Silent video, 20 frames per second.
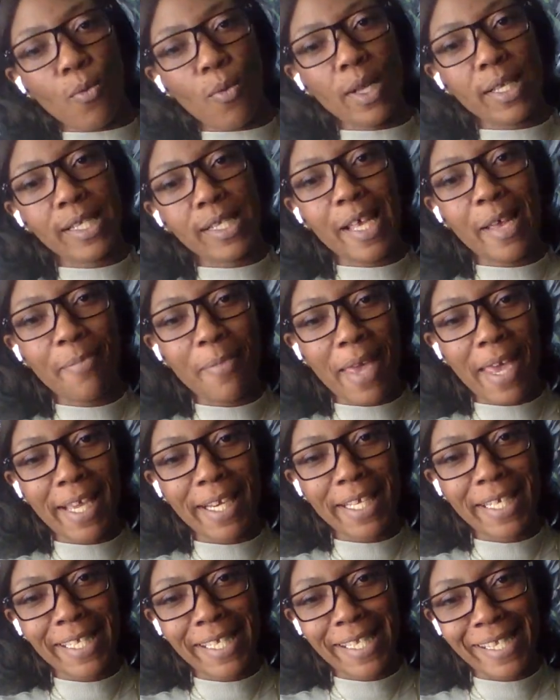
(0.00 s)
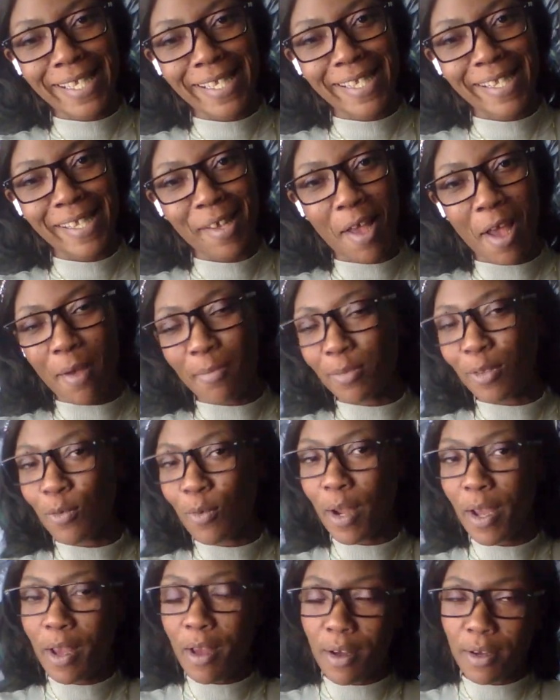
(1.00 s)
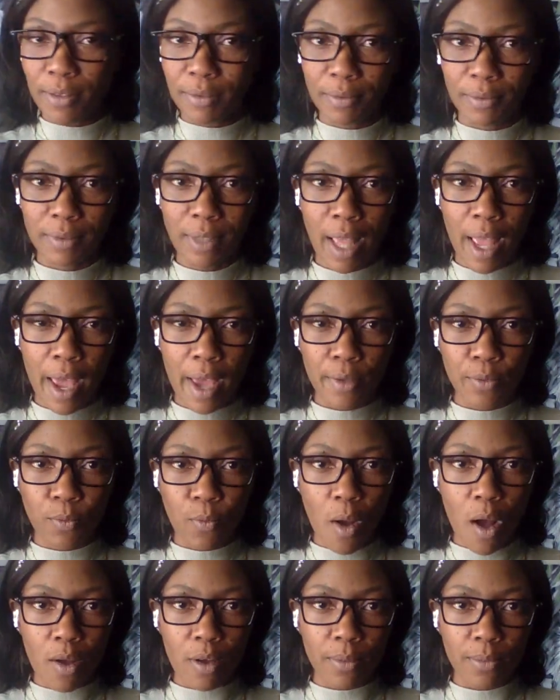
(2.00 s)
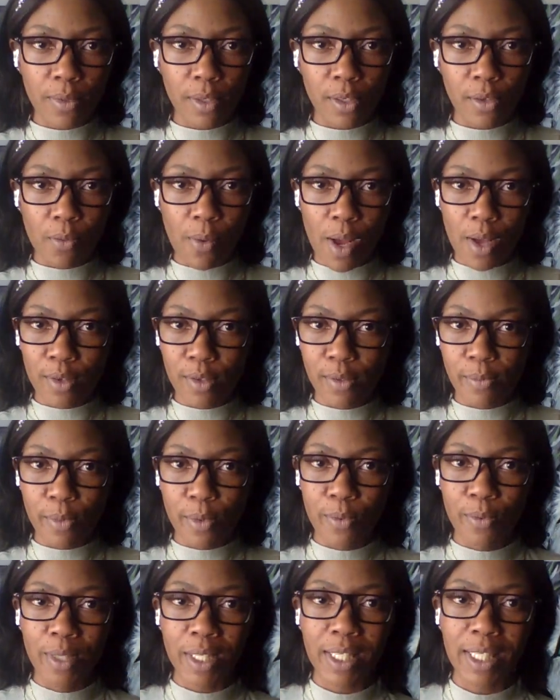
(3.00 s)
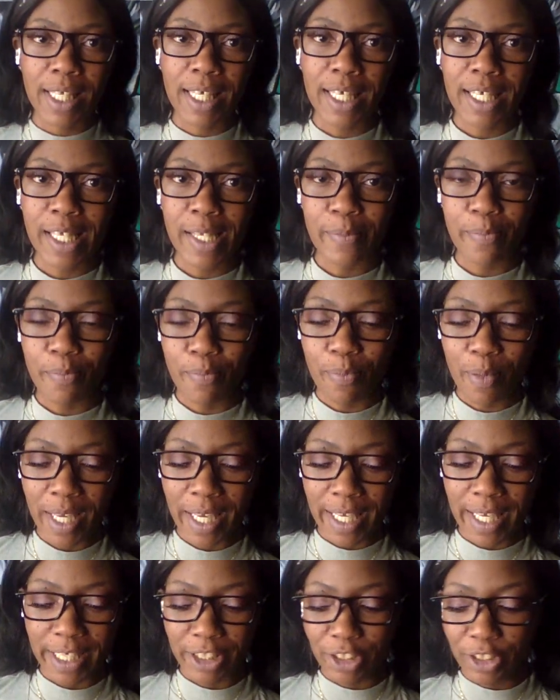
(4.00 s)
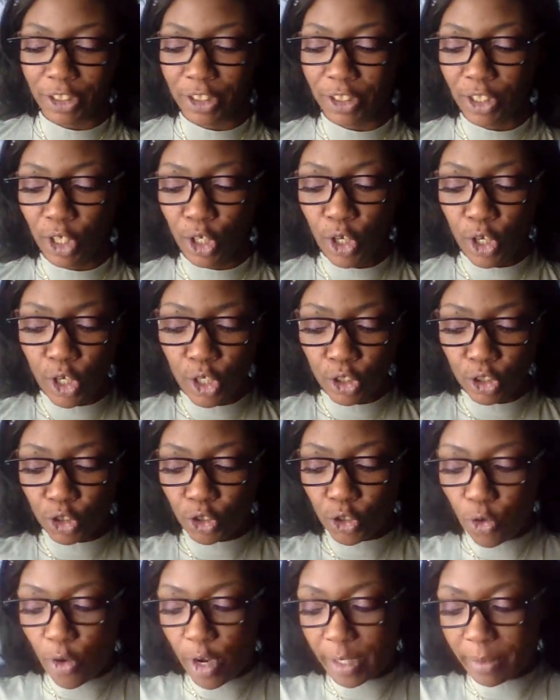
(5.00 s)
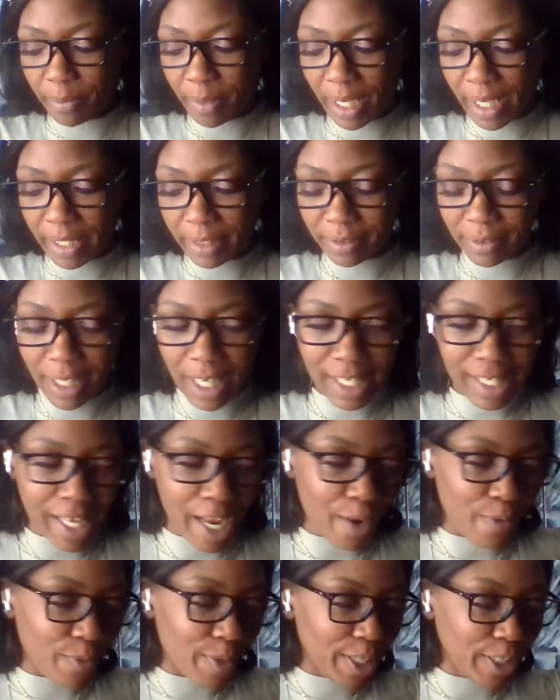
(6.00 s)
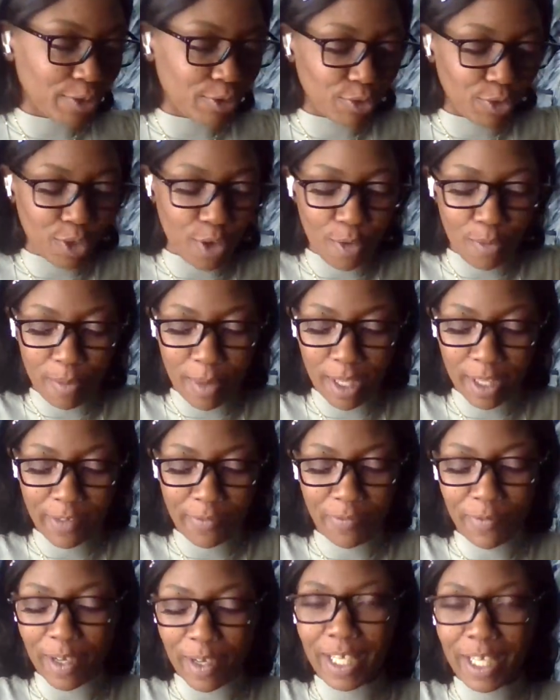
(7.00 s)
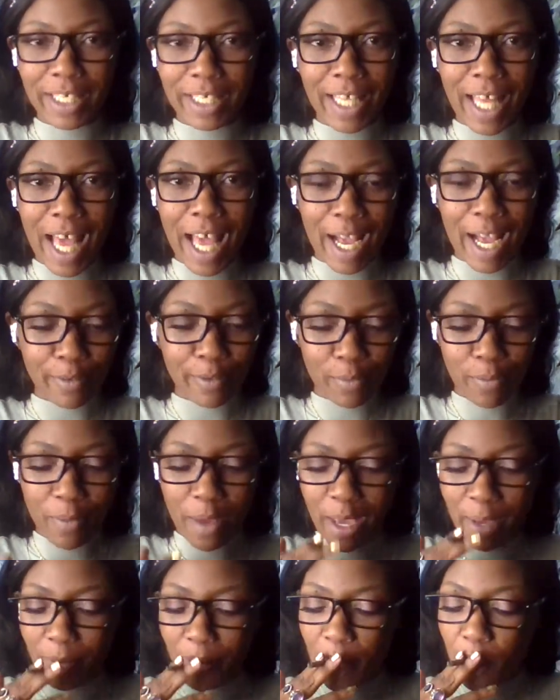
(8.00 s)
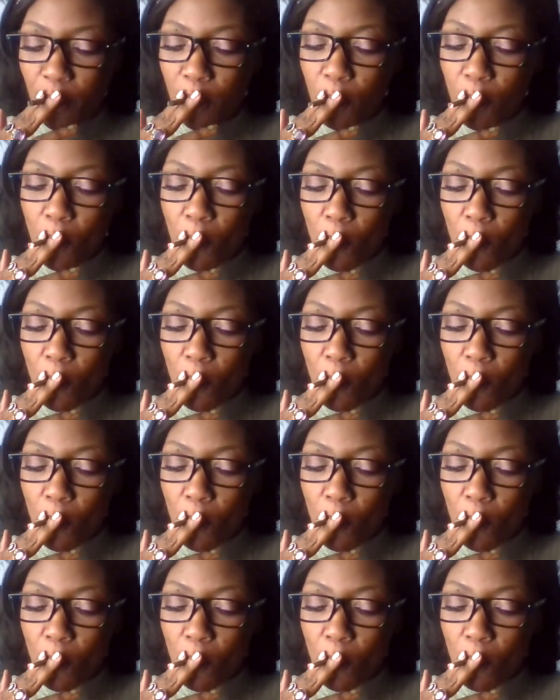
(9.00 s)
What's up, Eddies? I'm Laurel, and welcome to Laurel's Moon and this bitch. Join me as I read you your motherfucking lives, baby.